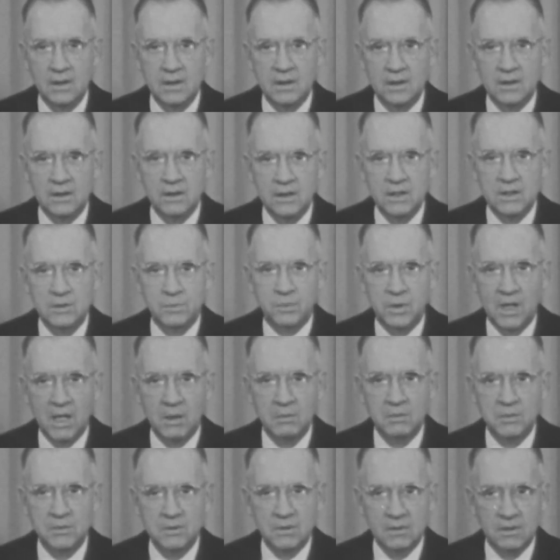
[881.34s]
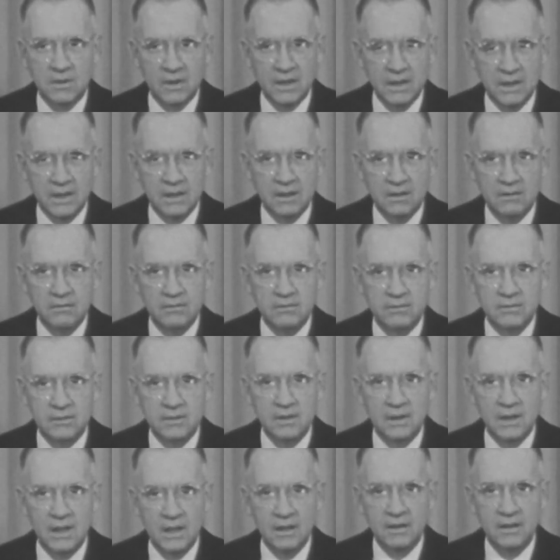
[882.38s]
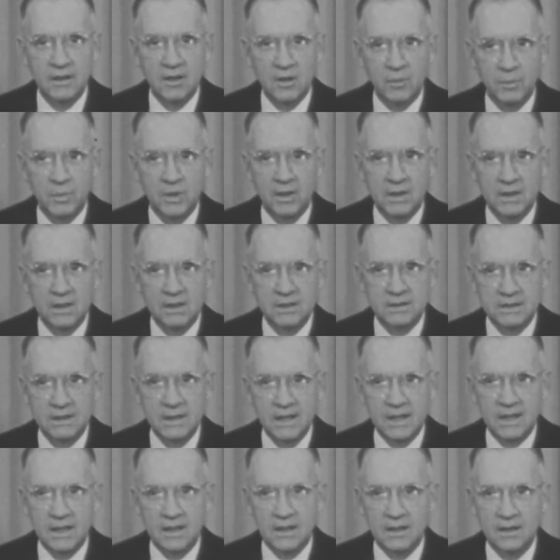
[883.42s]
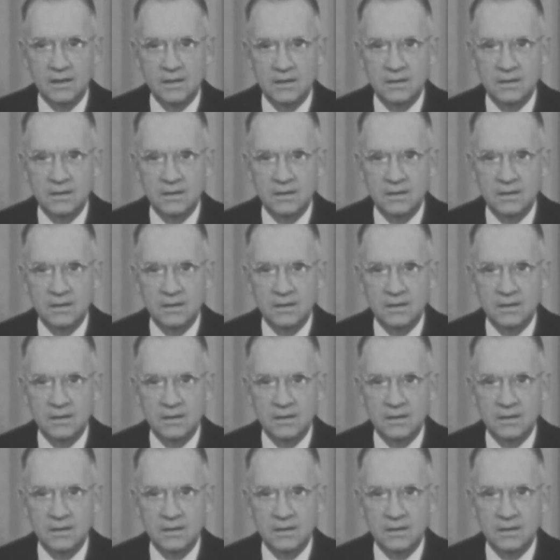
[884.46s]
These problems are grave, and they are upon us now.